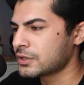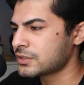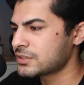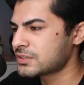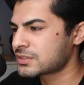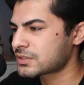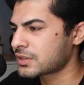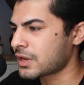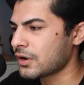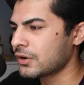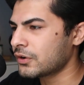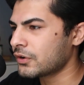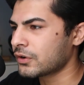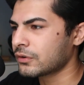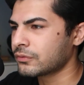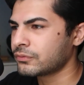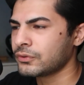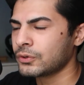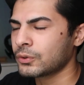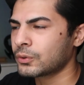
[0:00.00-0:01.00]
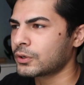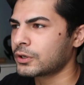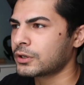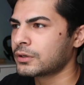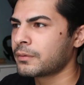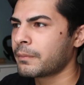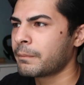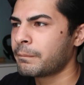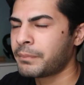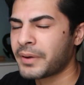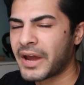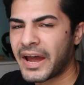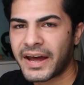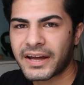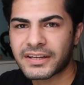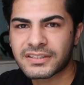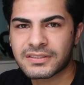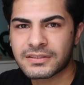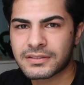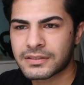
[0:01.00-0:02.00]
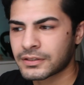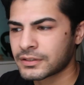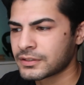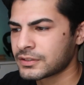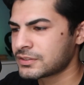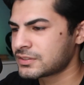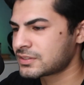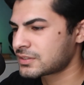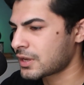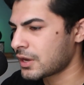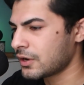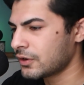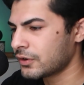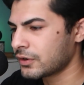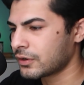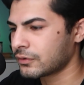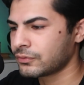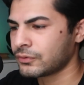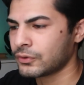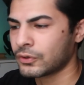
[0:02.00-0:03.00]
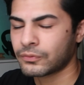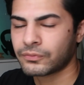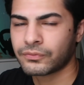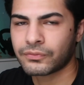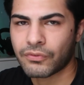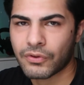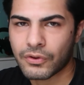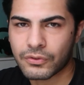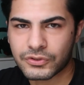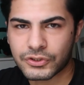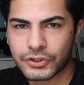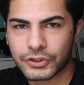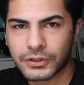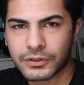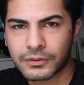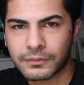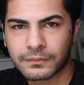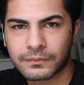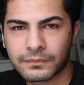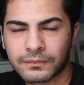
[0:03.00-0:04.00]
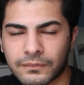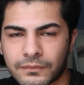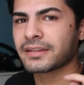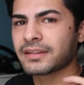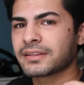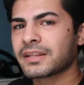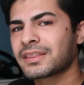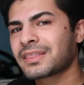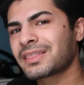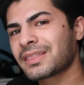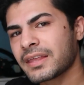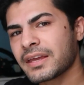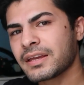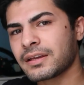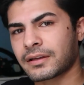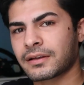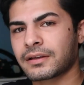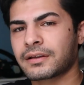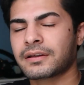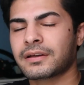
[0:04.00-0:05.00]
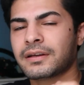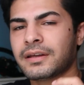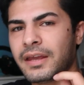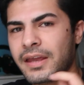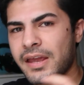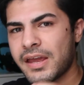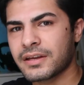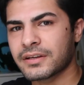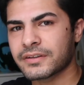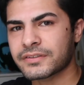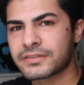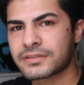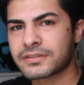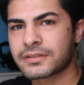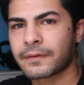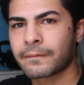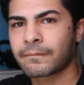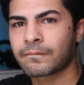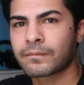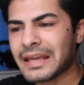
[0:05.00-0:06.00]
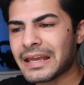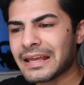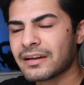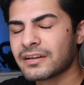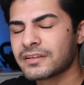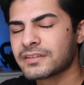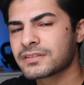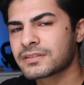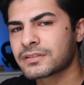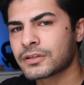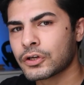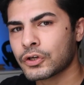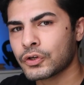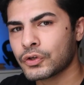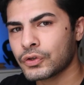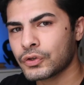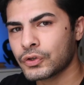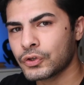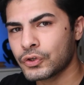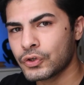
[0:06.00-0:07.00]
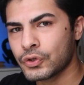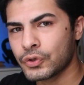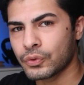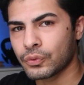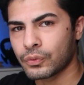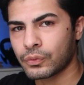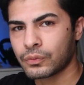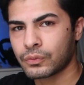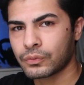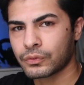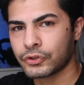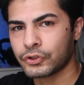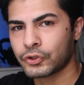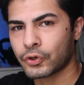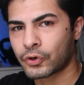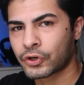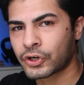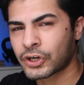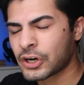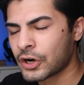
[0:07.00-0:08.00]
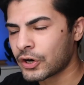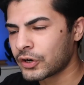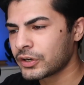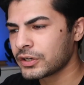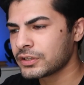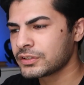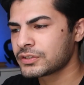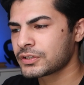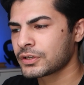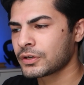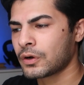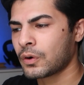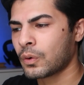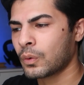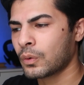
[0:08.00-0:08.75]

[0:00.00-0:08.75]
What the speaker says: scared of your past, scared of your future. And the thing is, it is you, your current